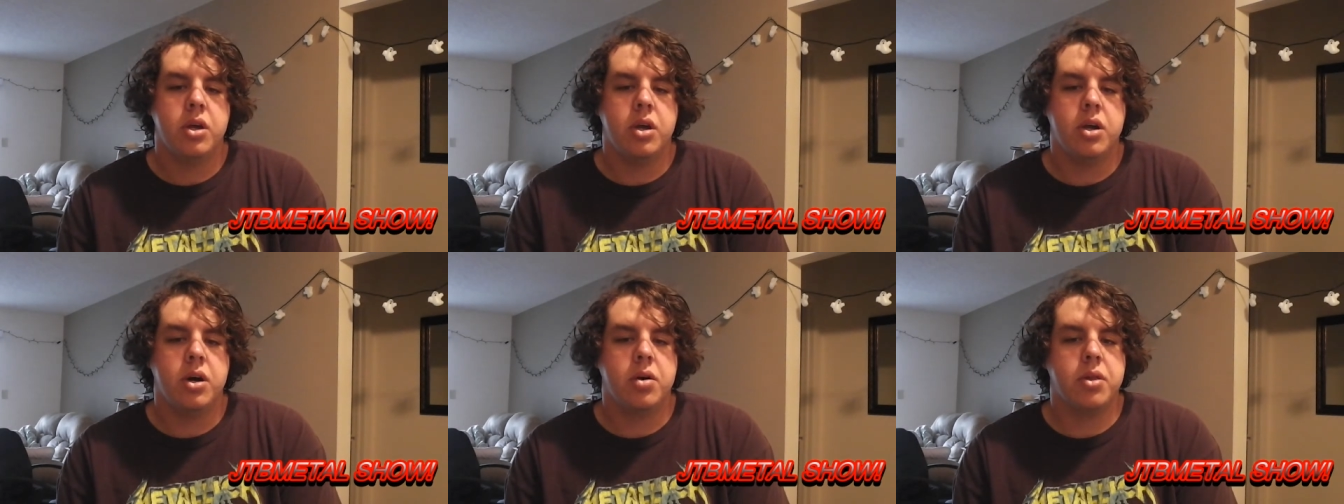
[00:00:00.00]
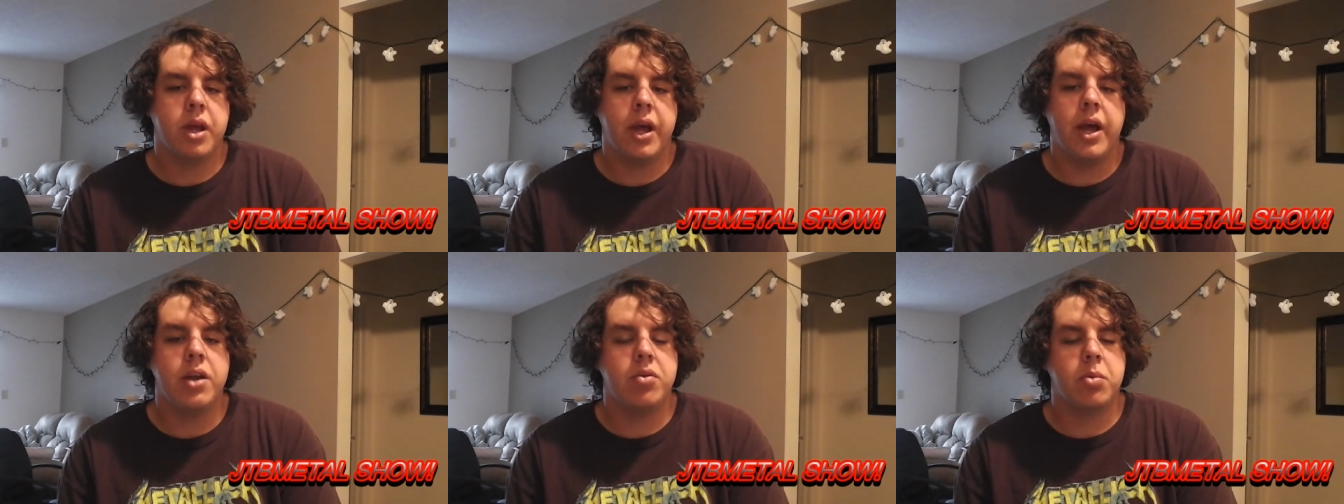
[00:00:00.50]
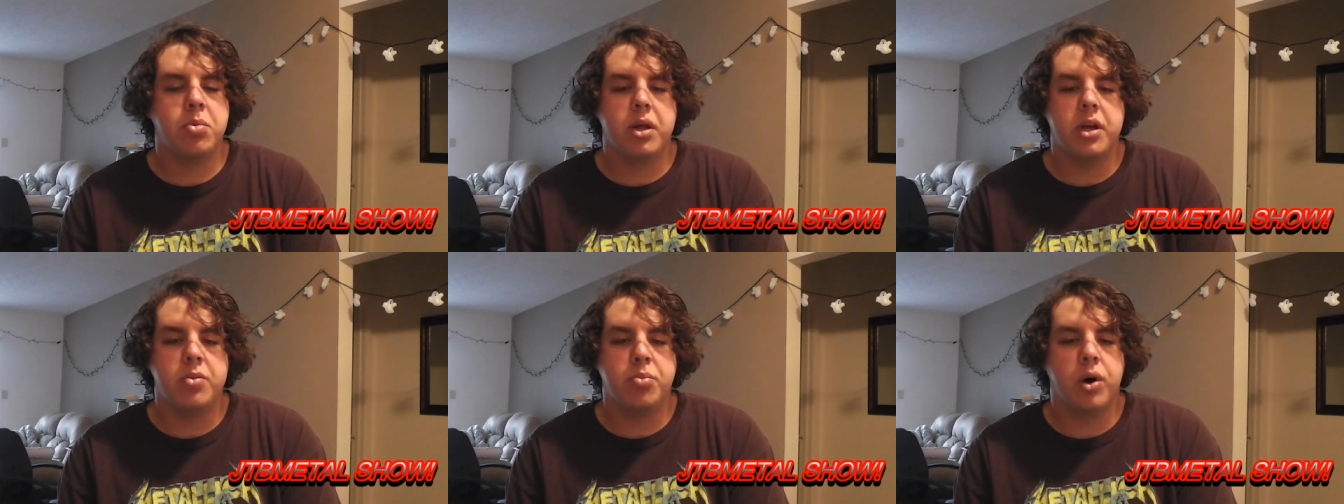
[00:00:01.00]
You know, they had to
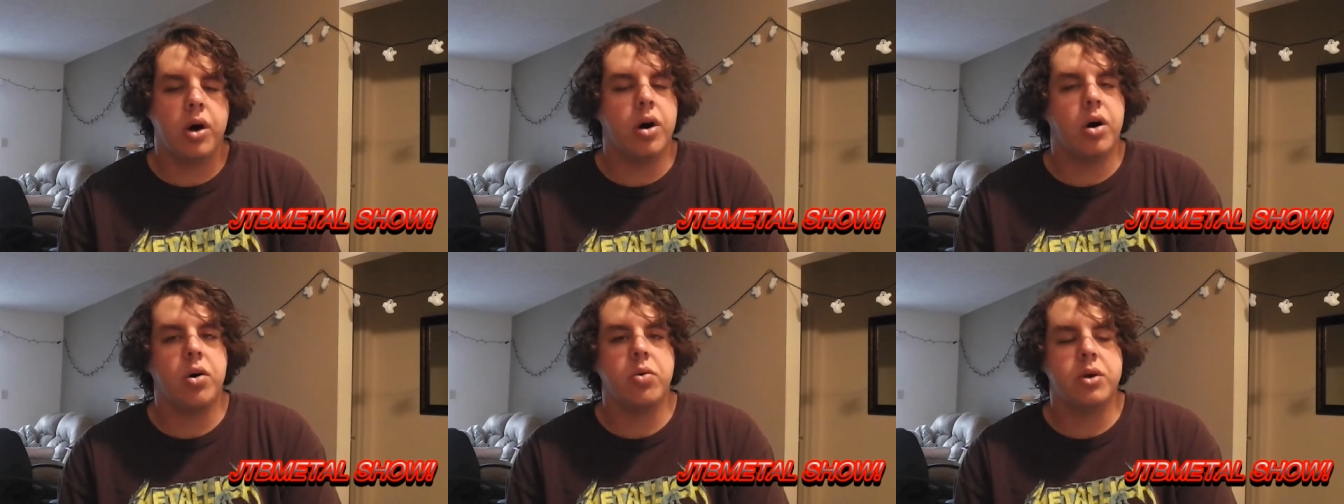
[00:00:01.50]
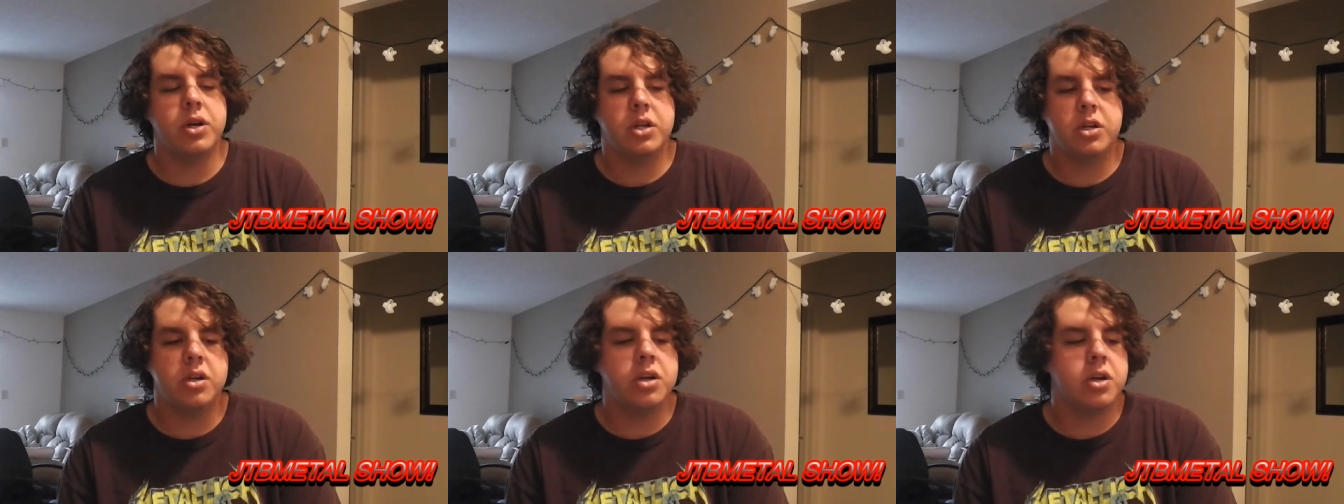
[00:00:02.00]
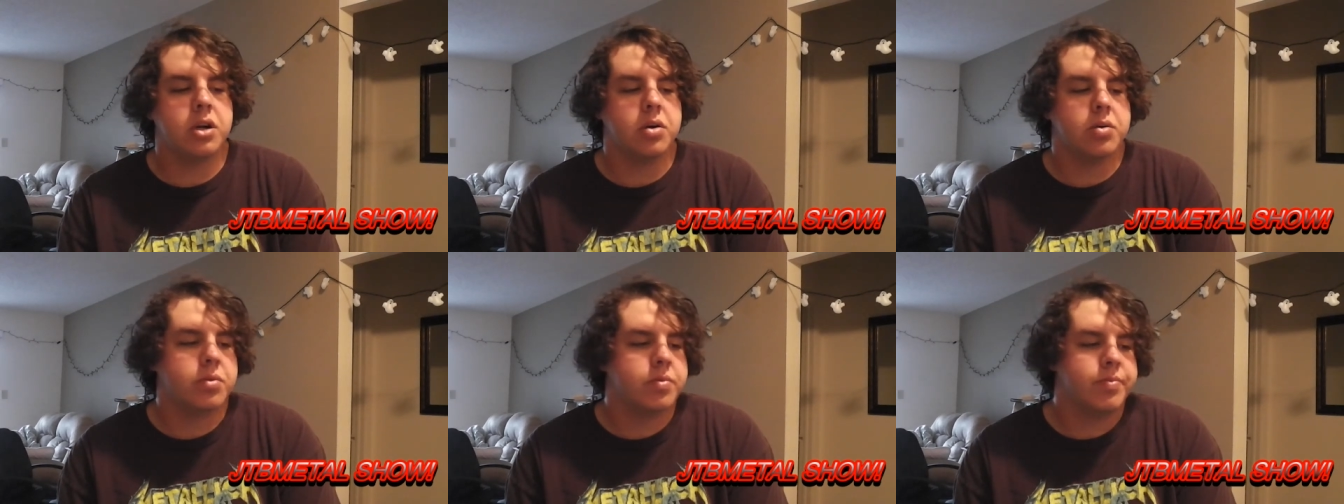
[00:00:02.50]
replace Paul, which, you
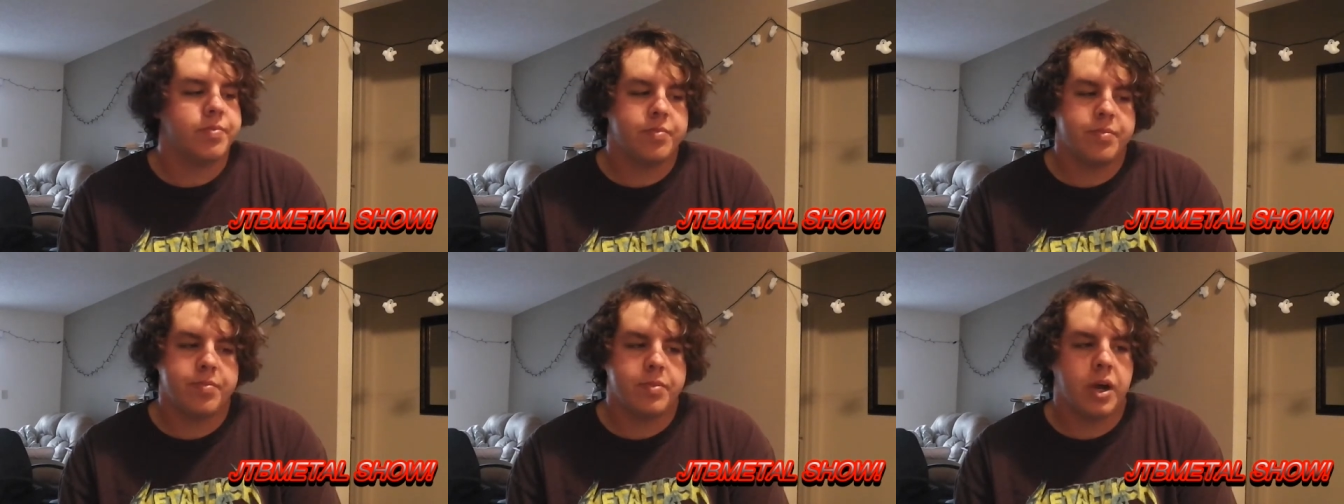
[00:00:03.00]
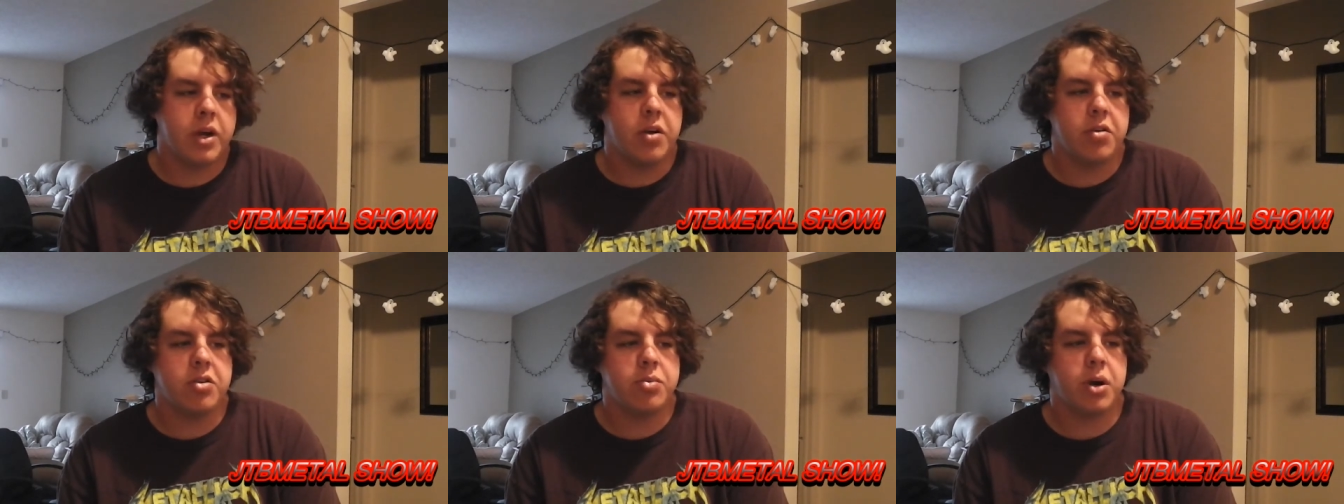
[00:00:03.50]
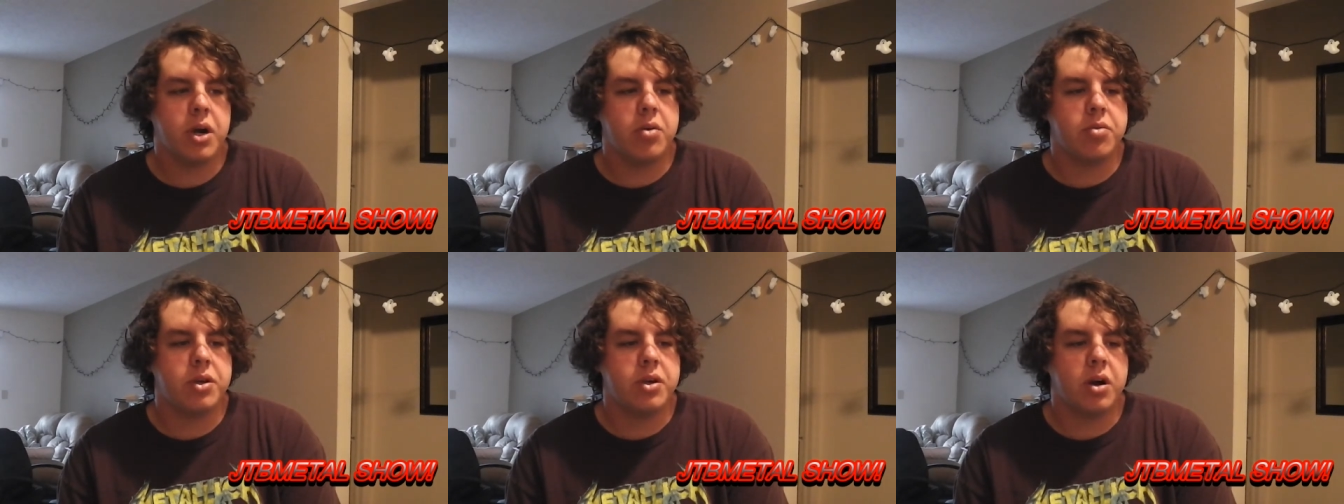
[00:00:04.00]
know, I know it's probably a
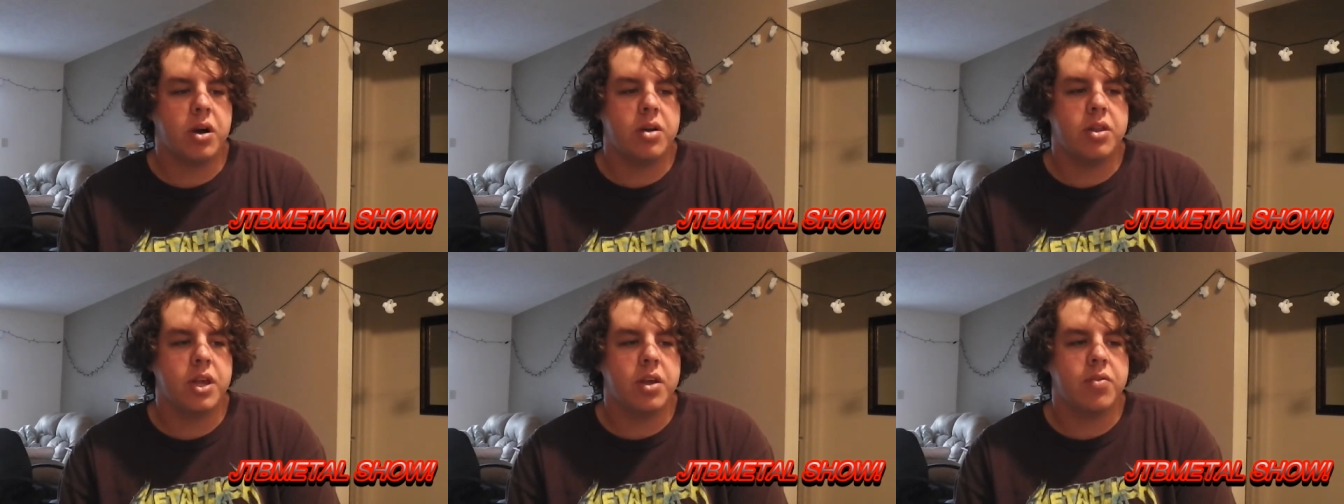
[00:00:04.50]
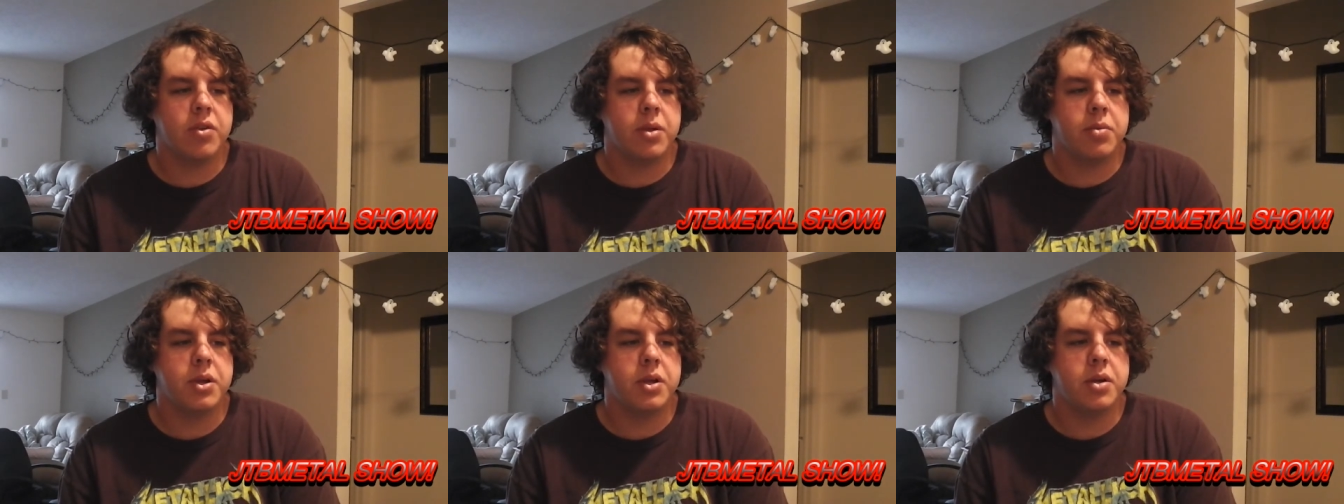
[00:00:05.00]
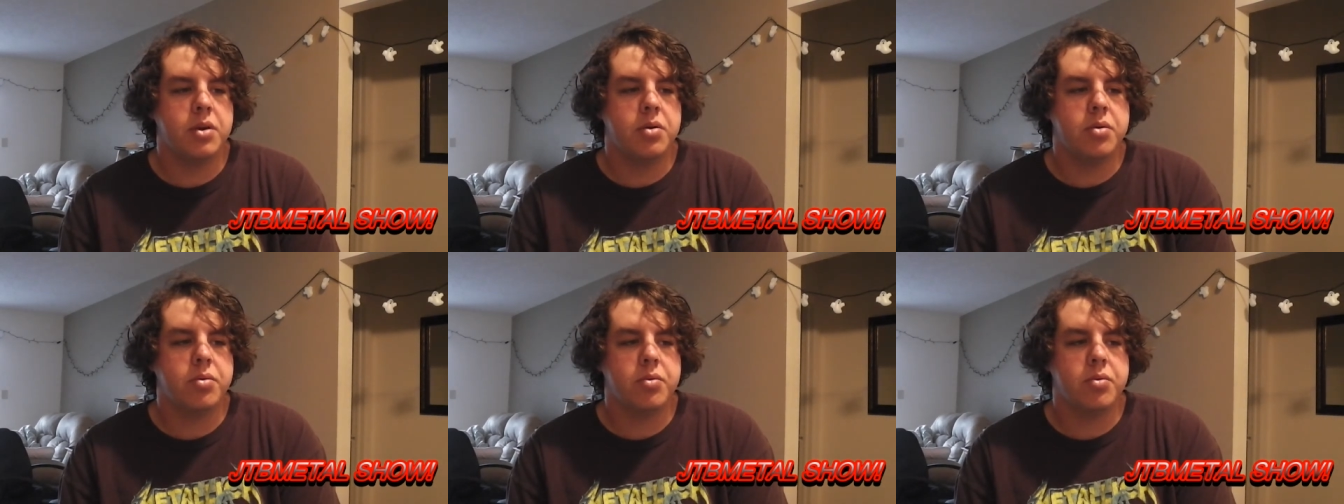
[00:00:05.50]
really hard thing for them to do.